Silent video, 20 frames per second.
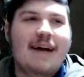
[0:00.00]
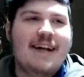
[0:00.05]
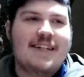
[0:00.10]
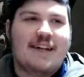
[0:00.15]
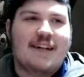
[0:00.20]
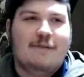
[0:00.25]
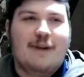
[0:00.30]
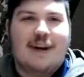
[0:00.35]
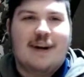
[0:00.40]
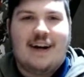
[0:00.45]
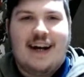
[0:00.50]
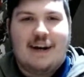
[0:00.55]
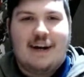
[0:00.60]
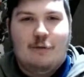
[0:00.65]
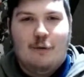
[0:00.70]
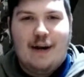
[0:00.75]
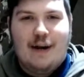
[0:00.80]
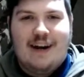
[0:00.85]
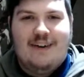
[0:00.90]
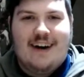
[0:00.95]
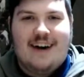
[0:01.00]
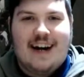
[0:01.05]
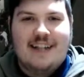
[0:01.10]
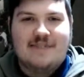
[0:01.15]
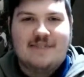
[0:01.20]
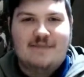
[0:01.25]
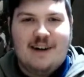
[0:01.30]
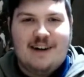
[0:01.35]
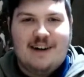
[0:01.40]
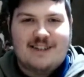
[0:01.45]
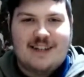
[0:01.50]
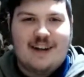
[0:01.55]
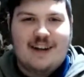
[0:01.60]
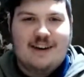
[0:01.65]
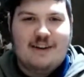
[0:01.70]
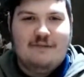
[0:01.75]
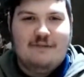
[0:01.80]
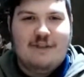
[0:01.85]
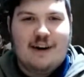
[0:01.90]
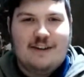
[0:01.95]
we could get a winner against Barcelona in
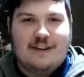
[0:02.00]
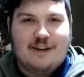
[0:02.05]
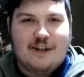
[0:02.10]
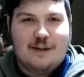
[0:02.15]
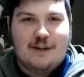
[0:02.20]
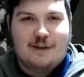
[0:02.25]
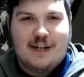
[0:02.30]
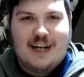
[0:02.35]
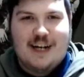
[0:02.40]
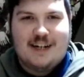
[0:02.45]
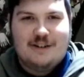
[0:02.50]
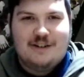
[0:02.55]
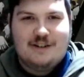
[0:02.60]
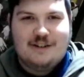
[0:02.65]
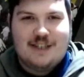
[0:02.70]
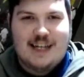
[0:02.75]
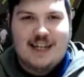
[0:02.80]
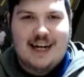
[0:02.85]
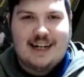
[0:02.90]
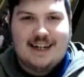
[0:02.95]
front of the George Andrews stand.